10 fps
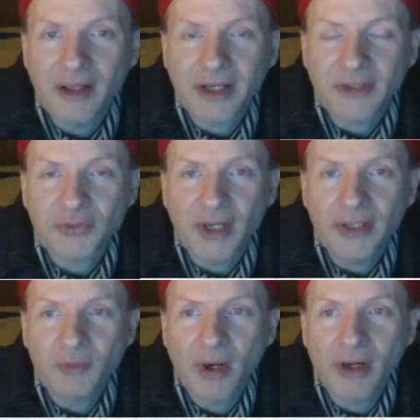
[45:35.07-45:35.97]
a
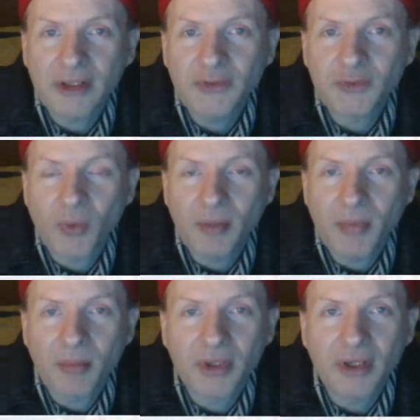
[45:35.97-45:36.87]
trend where at least one
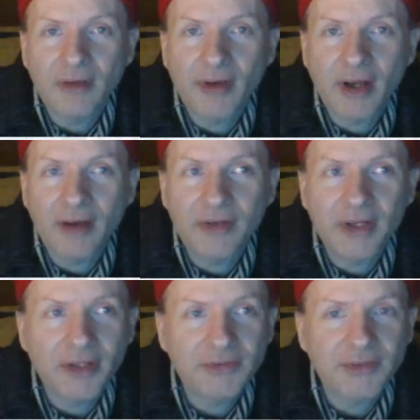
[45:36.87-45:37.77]
member of a
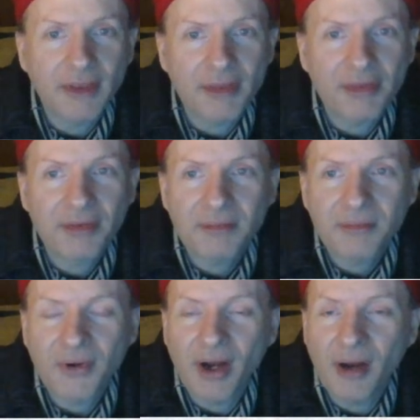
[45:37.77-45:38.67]
synth
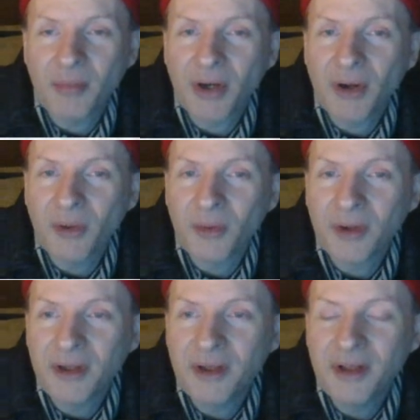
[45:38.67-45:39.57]
combo
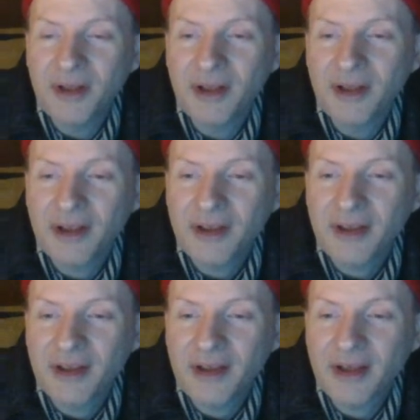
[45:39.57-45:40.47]

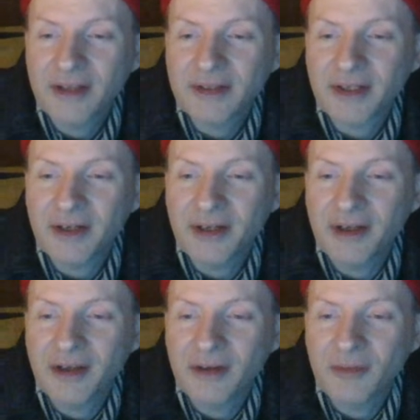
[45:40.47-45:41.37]
had
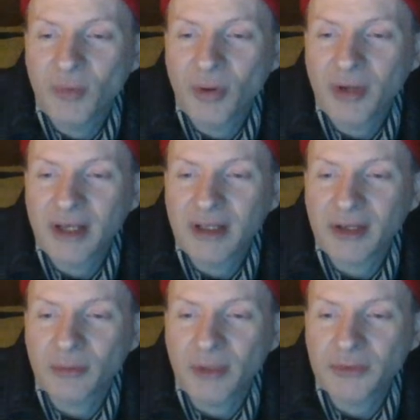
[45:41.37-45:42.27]
kind of like
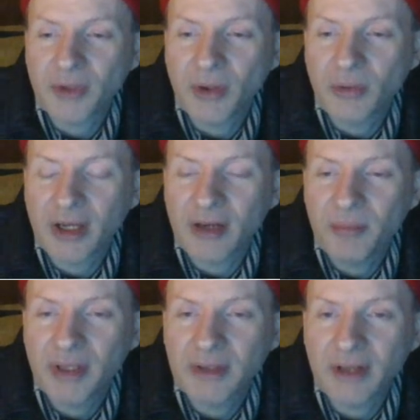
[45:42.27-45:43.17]
a retro kind
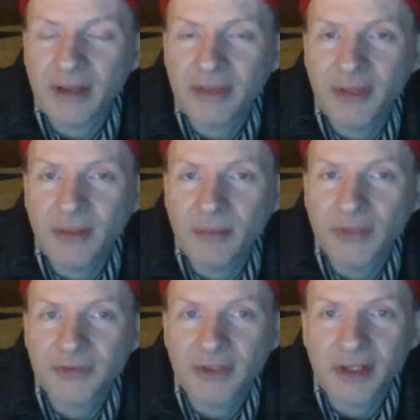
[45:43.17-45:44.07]
of pent, like thin
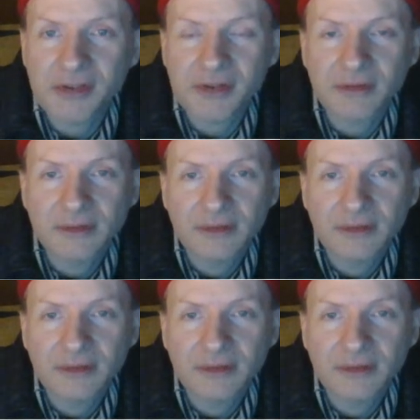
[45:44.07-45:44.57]
mustache.